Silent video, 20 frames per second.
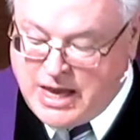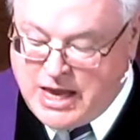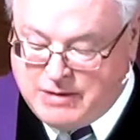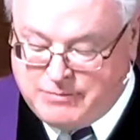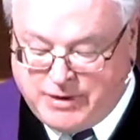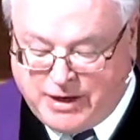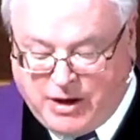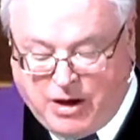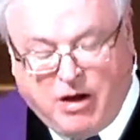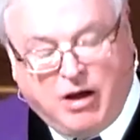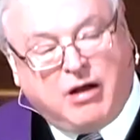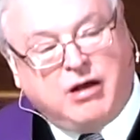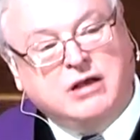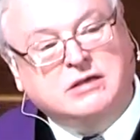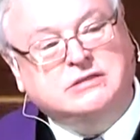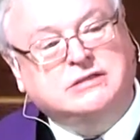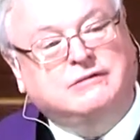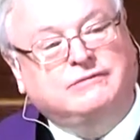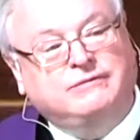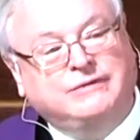and
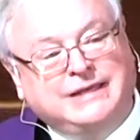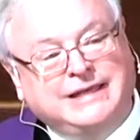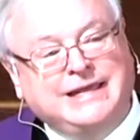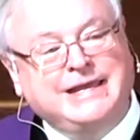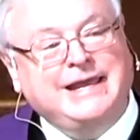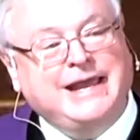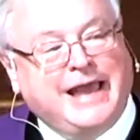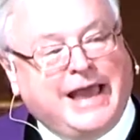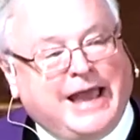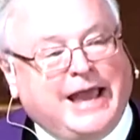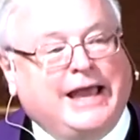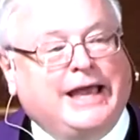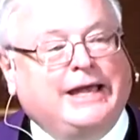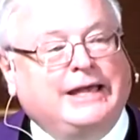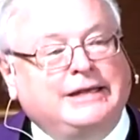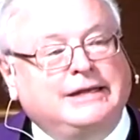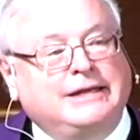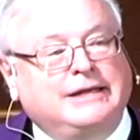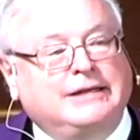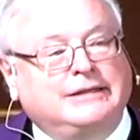because of Lee
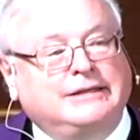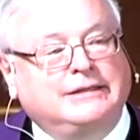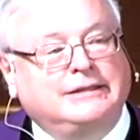Ann